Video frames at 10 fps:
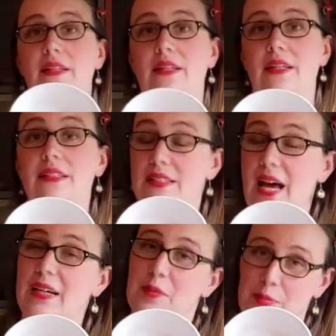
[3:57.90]
It's
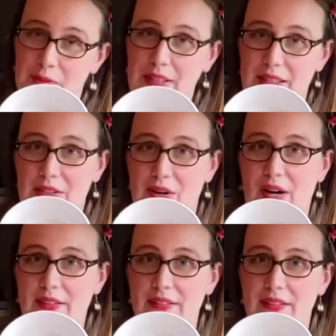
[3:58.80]
not completely gone.